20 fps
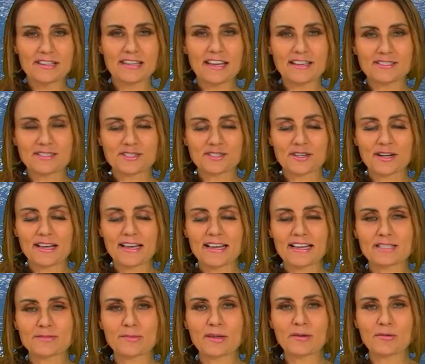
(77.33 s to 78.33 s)

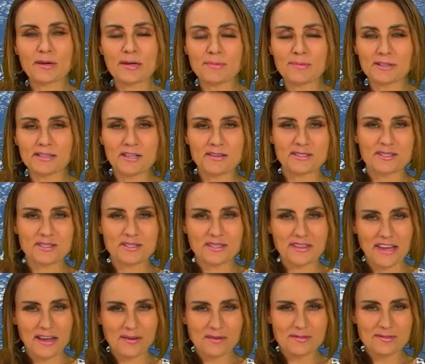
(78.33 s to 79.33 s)
yesterday as we creep closer
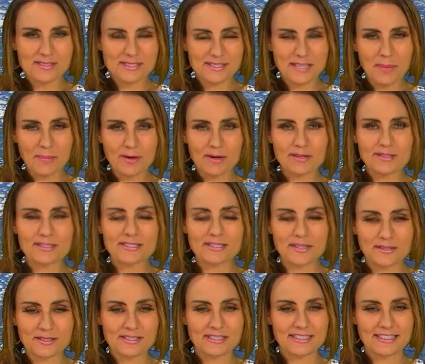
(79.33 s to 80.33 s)
to that summer
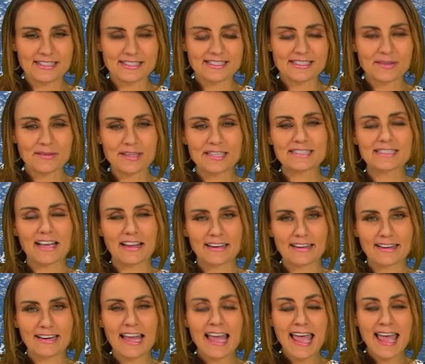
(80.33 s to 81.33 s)
solstice. So
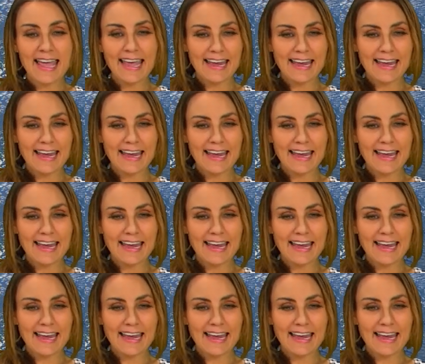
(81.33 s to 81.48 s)
excited.